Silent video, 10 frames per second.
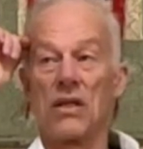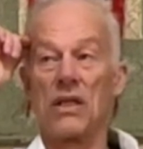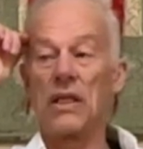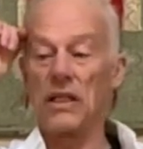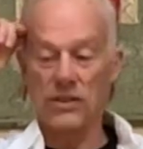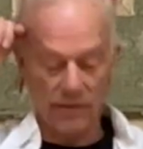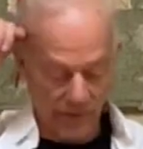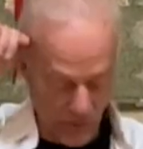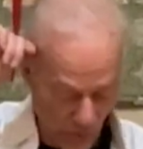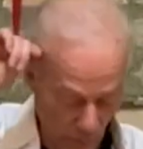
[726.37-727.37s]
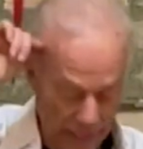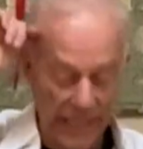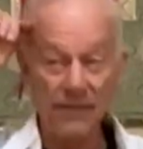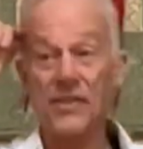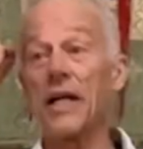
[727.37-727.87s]
Each of those
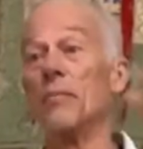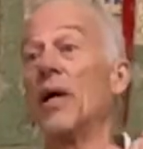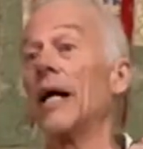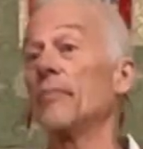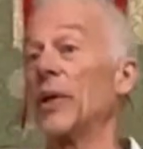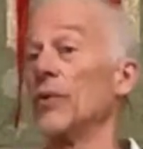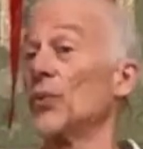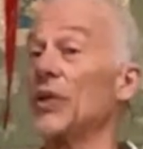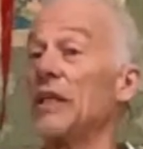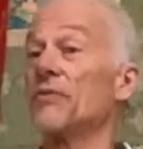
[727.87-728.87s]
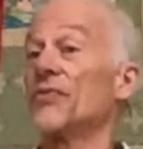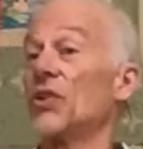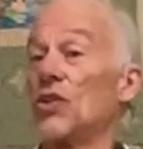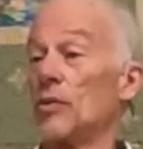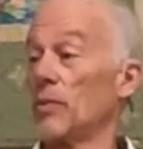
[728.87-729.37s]
waves come up and
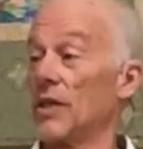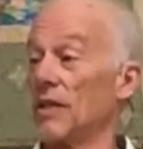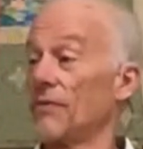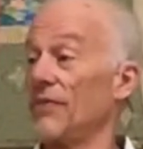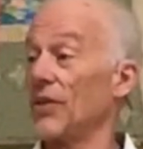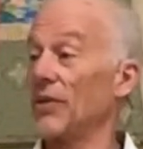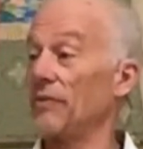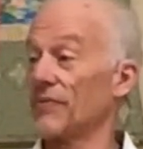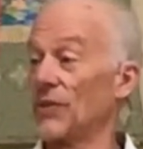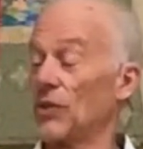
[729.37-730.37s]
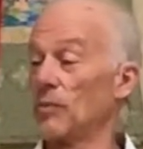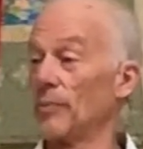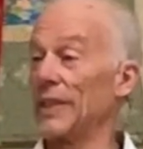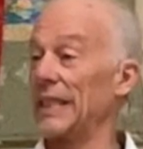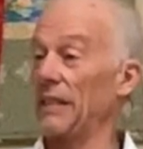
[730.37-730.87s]
reaffirm our very firm
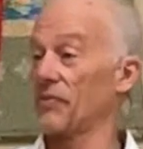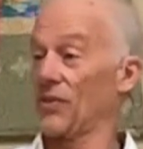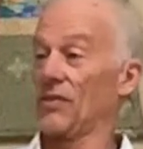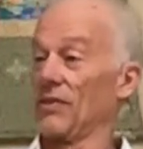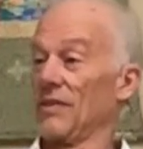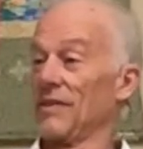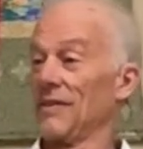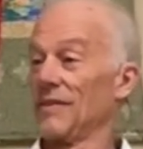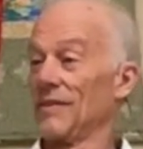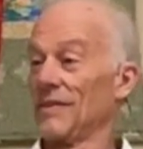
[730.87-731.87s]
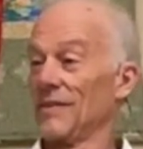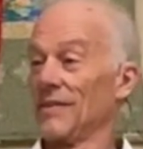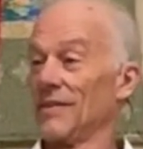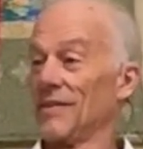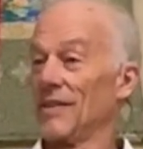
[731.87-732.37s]
beliefs
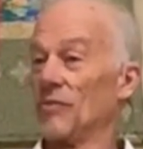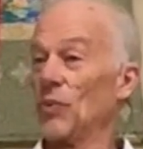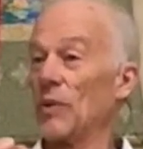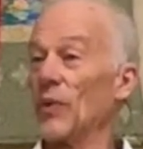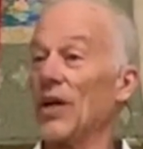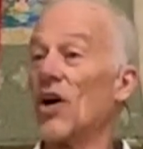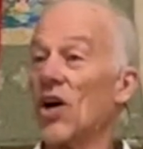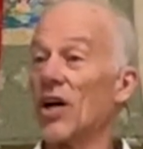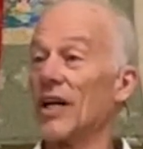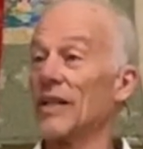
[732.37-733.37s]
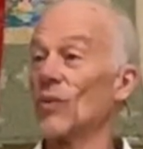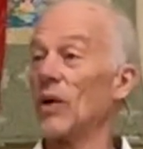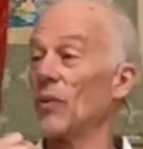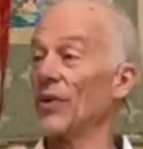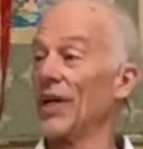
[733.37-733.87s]
of what we are and
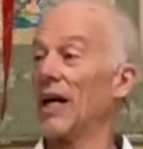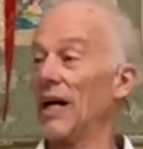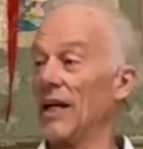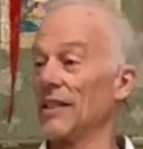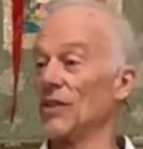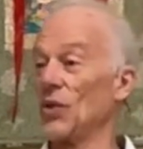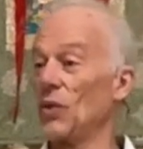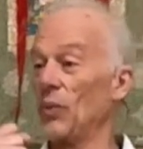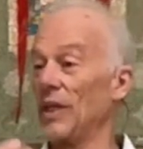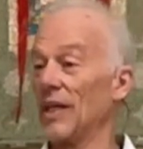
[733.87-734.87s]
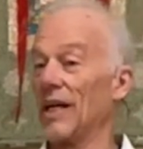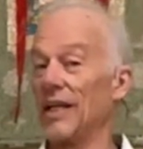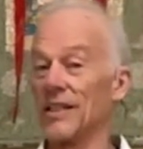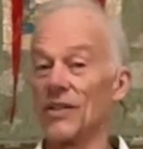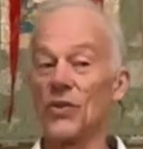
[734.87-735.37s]
what we're not, and who we
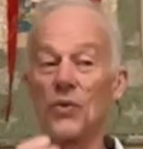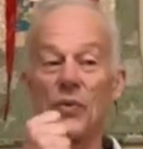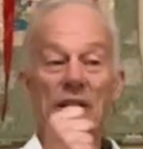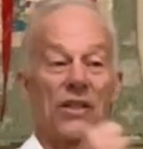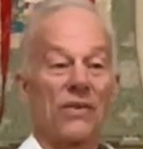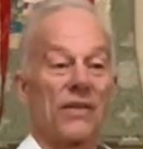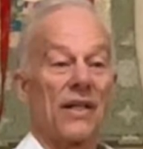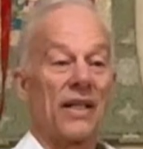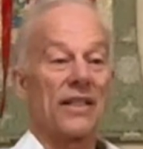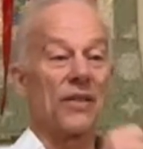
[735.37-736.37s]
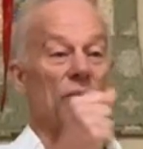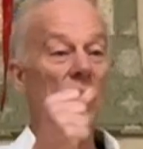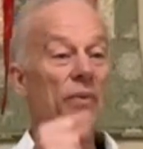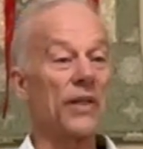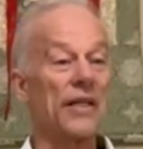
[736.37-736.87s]
like and who we don't like, and
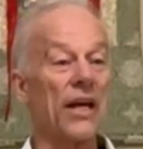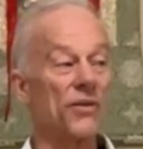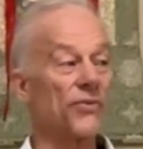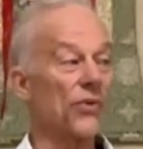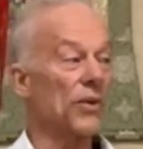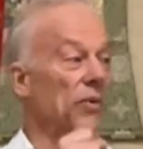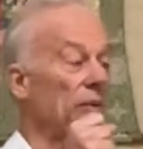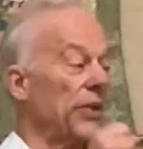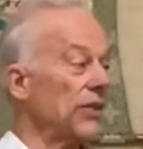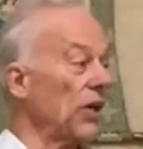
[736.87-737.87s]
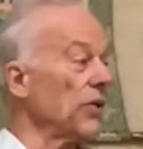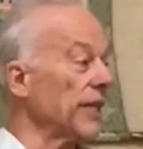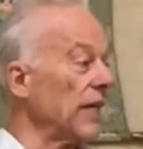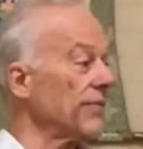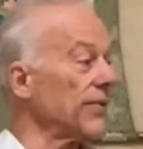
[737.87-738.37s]
what we care for and what we don't
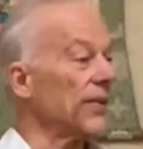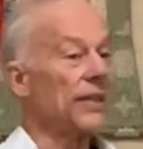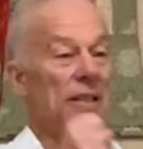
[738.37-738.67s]
care for.